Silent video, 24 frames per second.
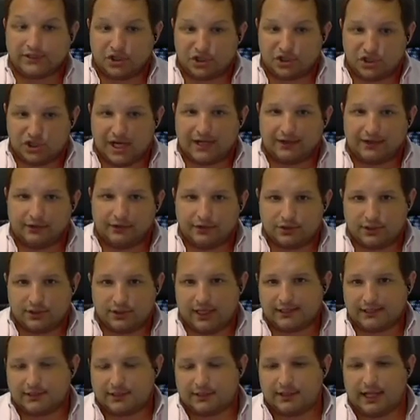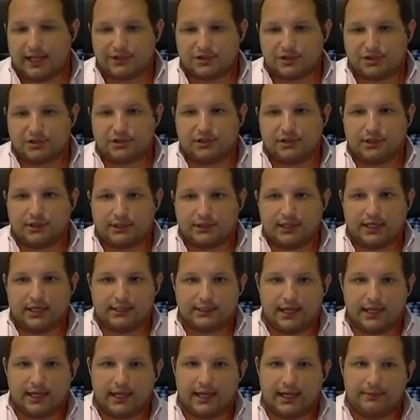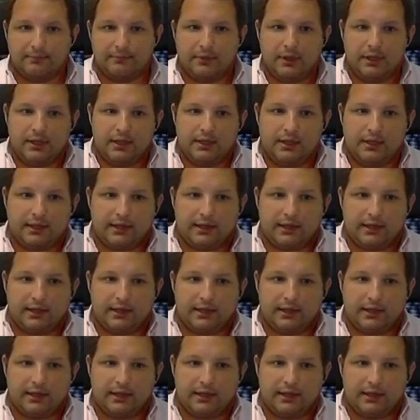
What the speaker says: so that's a challenge, and that's just going to take time.